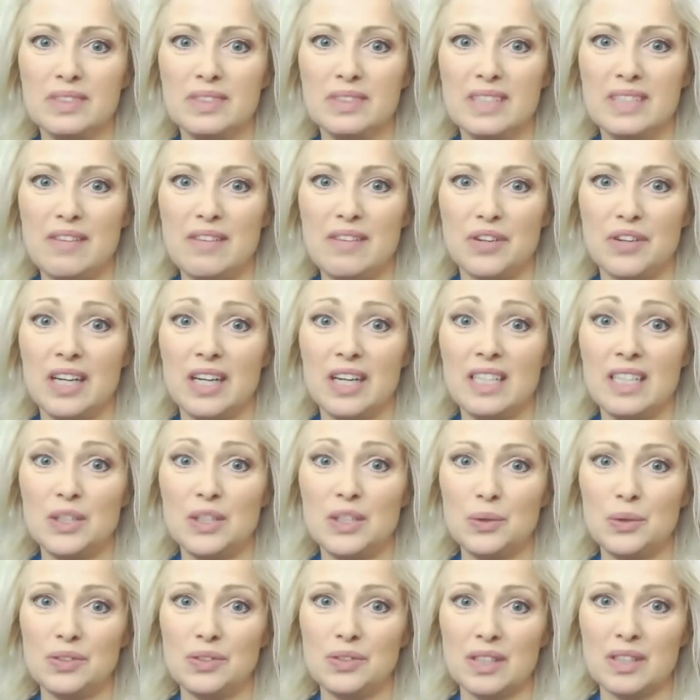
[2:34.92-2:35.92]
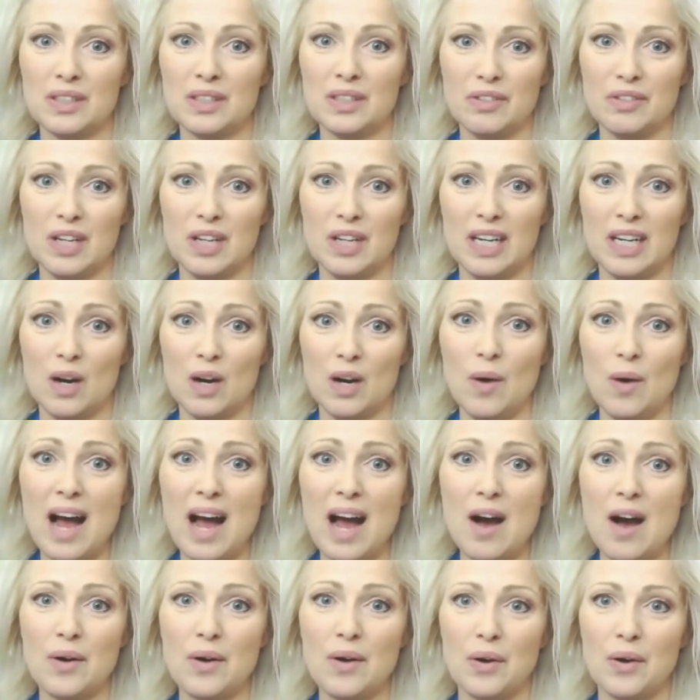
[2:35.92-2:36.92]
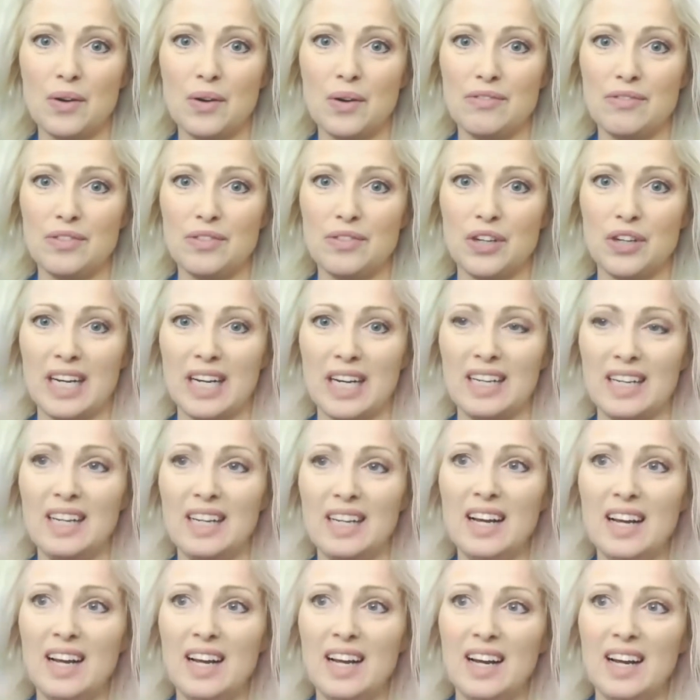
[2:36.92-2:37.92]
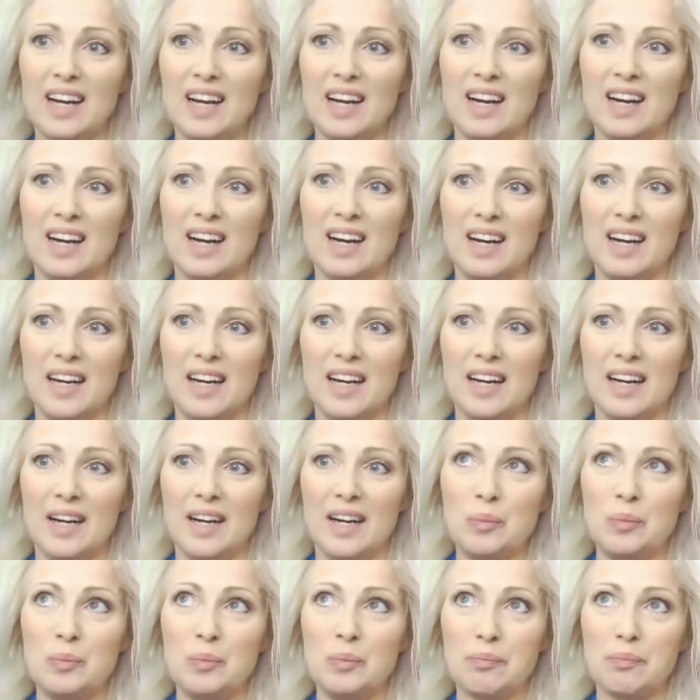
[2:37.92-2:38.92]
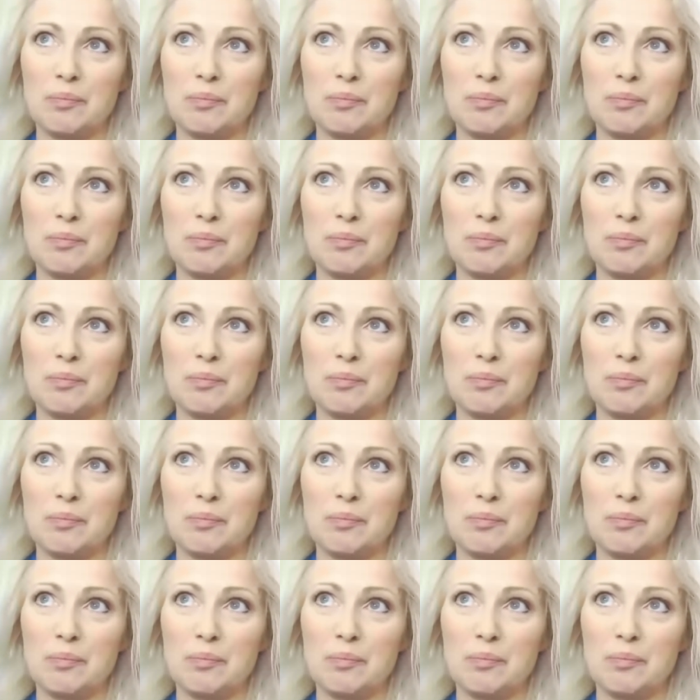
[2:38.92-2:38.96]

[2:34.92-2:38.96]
if you're going to go out, or if you're going to,